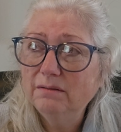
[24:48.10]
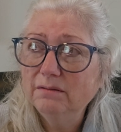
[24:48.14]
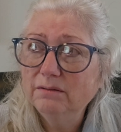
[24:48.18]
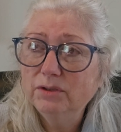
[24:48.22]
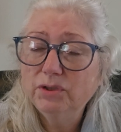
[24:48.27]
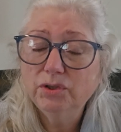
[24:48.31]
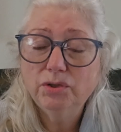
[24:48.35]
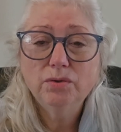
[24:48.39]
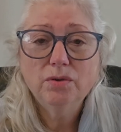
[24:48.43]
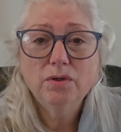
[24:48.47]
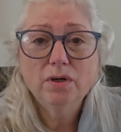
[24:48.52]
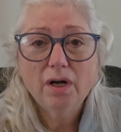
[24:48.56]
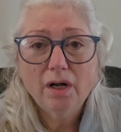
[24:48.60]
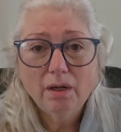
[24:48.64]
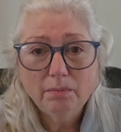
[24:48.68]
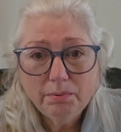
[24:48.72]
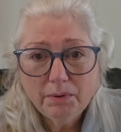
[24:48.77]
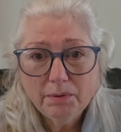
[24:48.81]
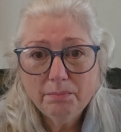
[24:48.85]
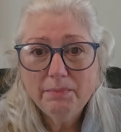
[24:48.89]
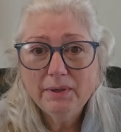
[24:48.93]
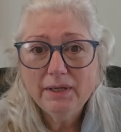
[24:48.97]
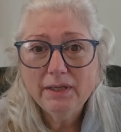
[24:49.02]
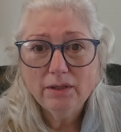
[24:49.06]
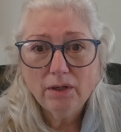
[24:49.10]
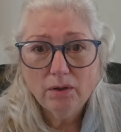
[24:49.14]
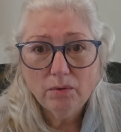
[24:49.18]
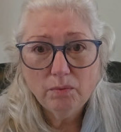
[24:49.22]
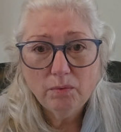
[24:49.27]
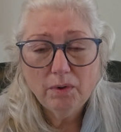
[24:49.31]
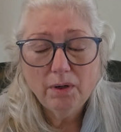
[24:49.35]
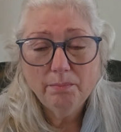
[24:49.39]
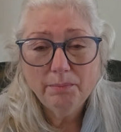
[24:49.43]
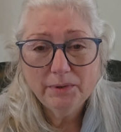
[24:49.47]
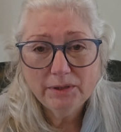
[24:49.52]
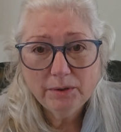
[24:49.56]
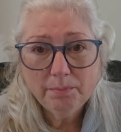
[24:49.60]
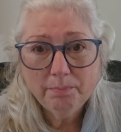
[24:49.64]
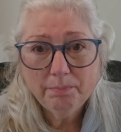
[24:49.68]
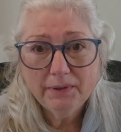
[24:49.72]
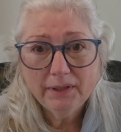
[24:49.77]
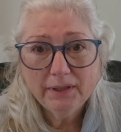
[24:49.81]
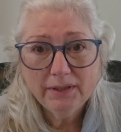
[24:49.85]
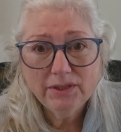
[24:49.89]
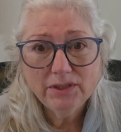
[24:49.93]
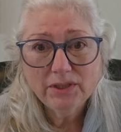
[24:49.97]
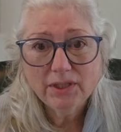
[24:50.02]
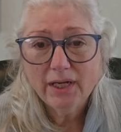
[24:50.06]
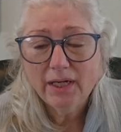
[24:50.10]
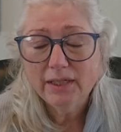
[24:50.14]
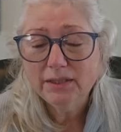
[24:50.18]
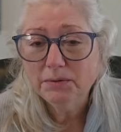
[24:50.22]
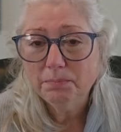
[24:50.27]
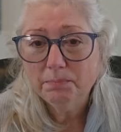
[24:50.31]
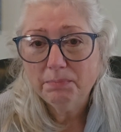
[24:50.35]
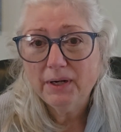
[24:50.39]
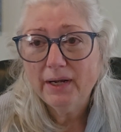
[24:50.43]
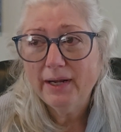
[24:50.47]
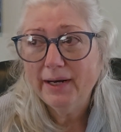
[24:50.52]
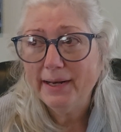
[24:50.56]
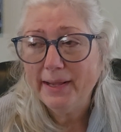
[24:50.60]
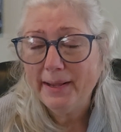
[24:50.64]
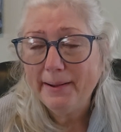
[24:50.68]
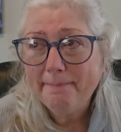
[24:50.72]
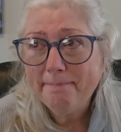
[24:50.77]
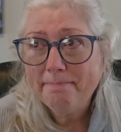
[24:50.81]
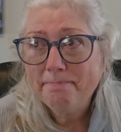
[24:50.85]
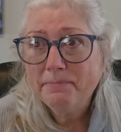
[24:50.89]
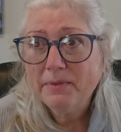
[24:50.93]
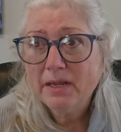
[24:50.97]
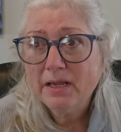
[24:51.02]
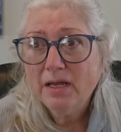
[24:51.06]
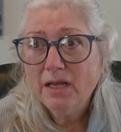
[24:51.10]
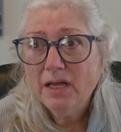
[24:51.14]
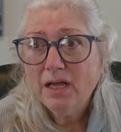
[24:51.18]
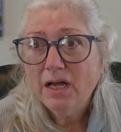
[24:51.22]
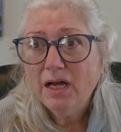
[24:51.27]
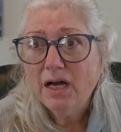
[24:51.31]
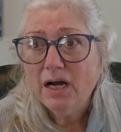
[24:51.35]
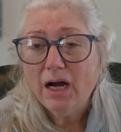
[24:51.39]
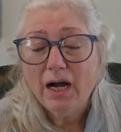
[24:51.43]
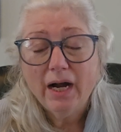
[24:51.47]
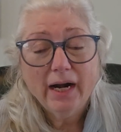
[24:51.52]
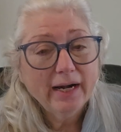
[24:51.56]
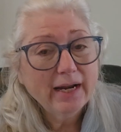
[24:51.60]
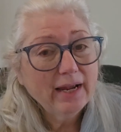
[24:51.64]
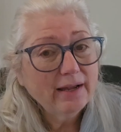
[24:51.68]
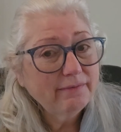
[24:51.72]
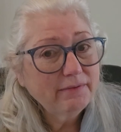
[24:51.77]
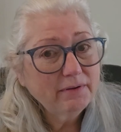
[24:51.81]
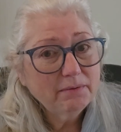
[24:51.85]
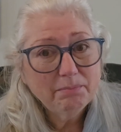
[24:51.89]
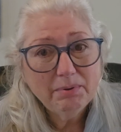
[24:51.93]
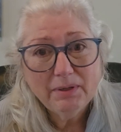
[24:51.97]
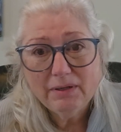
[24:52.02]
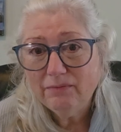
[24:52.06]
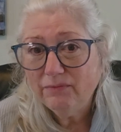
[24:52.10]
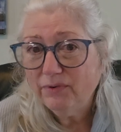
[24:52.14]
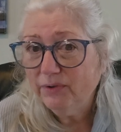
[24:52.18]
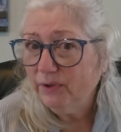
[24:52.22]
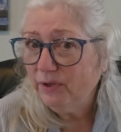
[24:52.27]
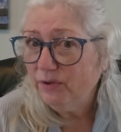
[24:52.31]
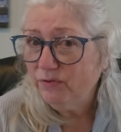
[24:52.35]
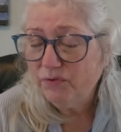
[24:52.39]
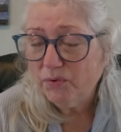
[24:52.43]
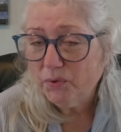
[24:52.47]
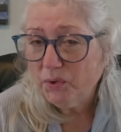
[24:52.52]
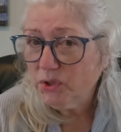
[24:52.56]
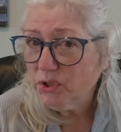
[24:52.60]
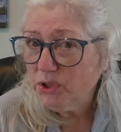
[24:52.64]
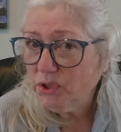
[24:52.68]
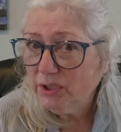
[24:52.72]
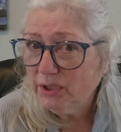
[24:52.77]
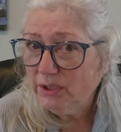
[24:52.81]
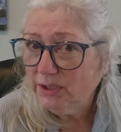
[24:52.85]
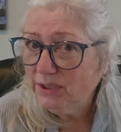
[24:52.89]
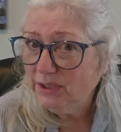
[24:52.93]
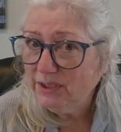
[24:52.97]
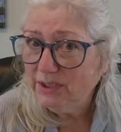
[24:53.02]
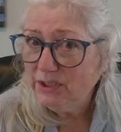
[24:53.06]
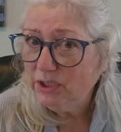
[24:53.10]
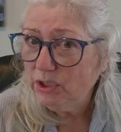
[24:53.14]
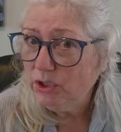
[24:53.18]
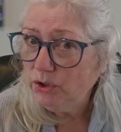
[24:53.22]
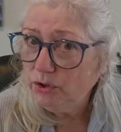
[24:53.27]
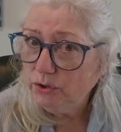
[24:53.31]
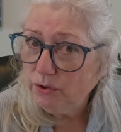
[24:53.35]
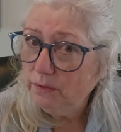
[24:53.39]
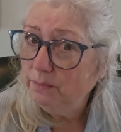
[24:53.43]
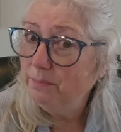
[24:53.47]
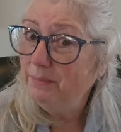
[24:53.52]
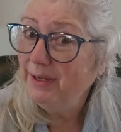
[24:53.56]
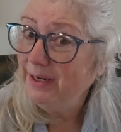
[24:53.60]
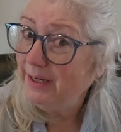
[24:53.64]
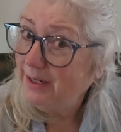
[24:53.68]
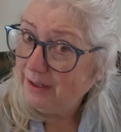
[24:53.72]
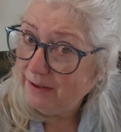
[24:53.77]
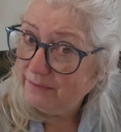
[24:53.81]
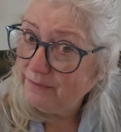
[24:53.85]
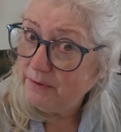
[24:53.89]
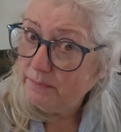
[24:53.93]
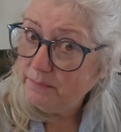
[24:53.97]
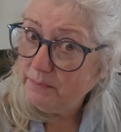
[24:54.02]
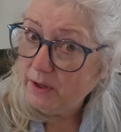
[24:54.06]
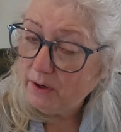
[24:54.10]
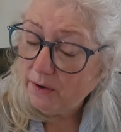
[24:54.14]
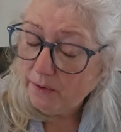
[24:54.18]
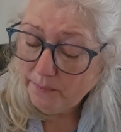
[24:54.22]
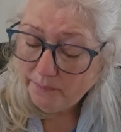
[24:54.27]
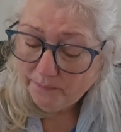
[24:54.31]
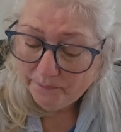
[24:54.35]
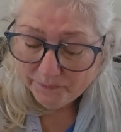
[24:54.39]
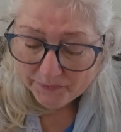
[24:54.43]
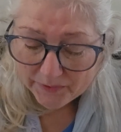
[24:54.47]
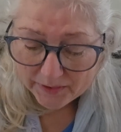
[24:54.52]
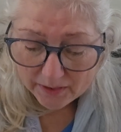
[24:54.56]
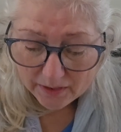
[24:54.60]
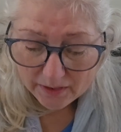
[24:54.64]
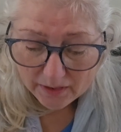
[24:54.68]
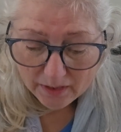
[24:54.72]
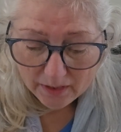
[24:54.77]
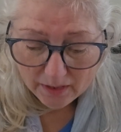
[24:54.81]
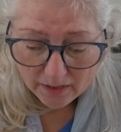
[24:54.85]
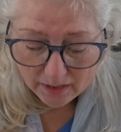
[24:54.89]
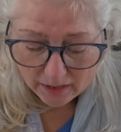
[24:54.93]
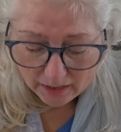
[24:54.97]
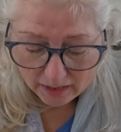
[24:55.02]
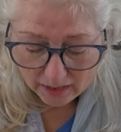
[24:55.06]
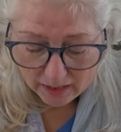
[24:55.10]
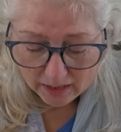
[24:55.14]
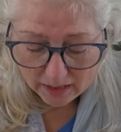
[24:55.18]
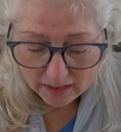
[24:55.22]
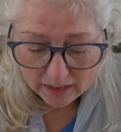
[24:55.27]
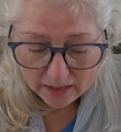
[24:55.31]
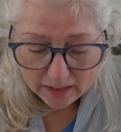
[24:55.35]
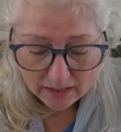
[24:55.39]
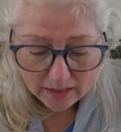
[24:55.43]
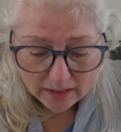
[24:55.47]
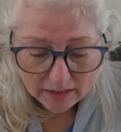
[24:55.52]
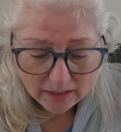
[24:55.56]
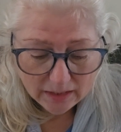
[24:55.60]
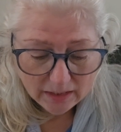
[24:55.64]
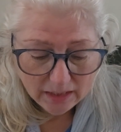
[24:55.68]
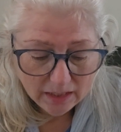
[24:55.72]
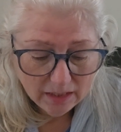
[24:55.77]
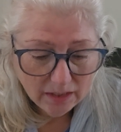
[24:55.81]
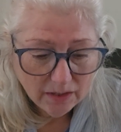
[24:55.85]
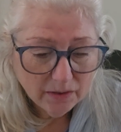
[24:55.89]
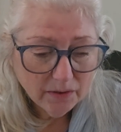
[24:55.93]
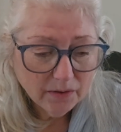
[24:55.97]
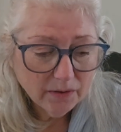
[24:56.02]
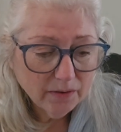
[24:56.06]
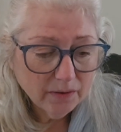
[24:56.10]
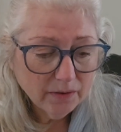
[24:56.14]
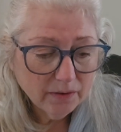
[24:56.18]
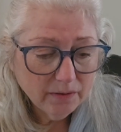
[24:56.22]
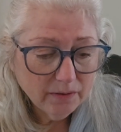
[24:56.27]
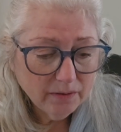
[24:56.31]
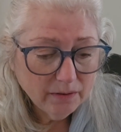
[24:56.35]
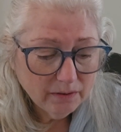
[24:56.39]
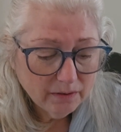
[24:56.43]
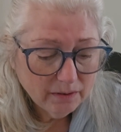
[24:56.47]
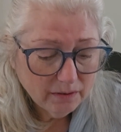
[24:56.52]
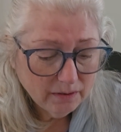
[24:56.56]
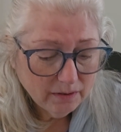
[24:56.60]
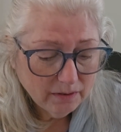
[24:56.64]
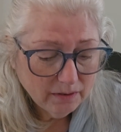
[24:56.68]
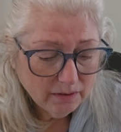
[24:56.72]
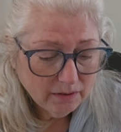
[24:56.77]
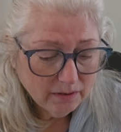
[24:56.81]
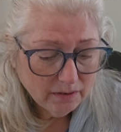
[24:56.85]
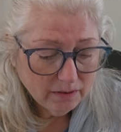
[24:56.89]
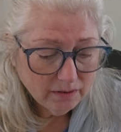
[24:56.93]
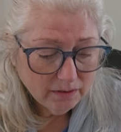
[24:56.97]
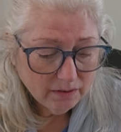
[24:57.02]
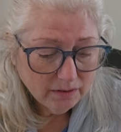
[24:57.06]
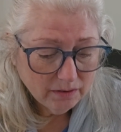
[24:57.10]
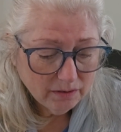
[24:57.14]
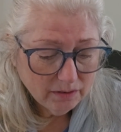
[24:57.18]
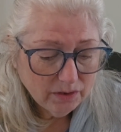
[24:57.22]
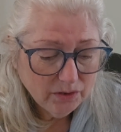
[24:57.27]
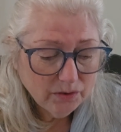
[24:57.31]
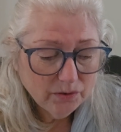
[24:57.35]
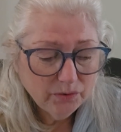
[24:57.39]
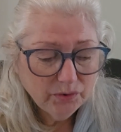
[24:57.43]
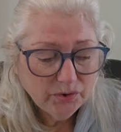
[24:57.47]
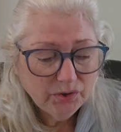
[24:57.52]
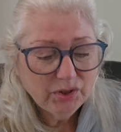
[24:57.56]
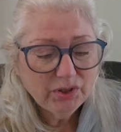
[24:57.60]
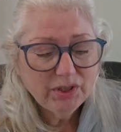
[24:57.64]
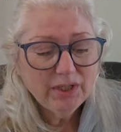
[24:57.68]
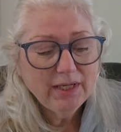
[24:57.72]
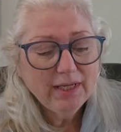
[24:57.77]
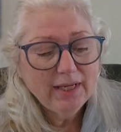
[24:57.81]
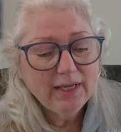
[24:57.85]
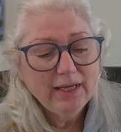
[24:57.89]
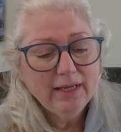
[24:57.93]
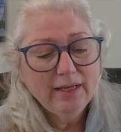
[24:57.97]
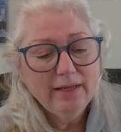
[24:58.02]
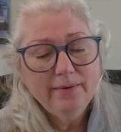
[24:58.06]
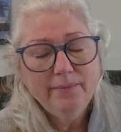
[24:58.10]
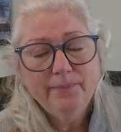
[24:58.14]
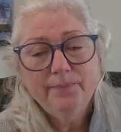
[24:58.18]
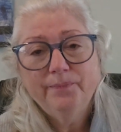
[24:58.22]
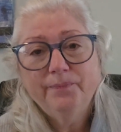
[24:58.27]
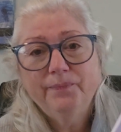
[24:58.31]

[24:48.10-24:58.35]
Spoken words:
do complement a woman's plus size body. I haven't been very fortunate to see too many of them, though. And here you see,